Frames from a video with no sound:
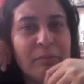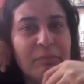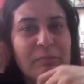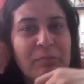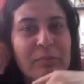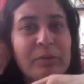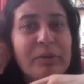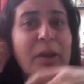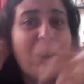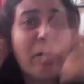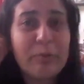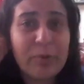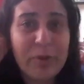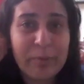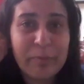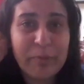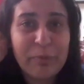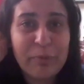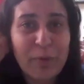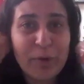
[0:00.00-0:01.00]

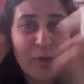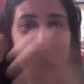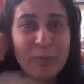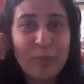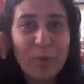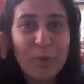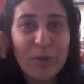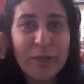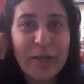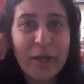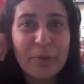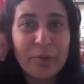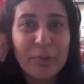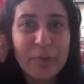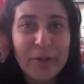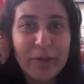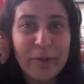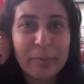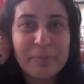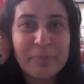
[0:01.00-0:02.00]
lava before the volcano
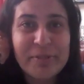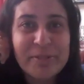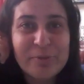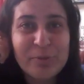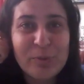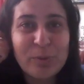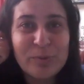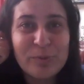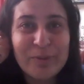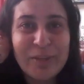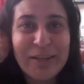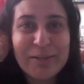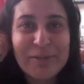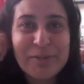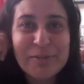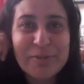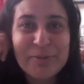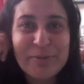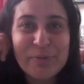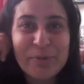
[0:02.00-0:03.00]
erupts. So
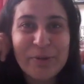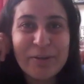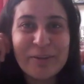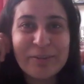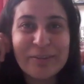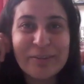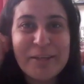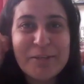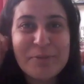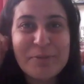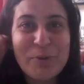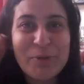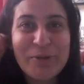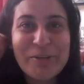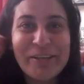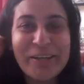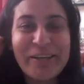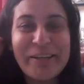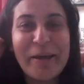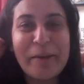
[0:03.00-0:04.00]
that's
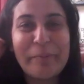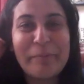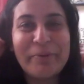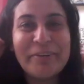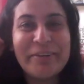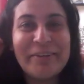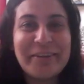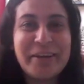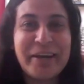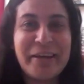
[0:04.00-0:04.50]
what really happened.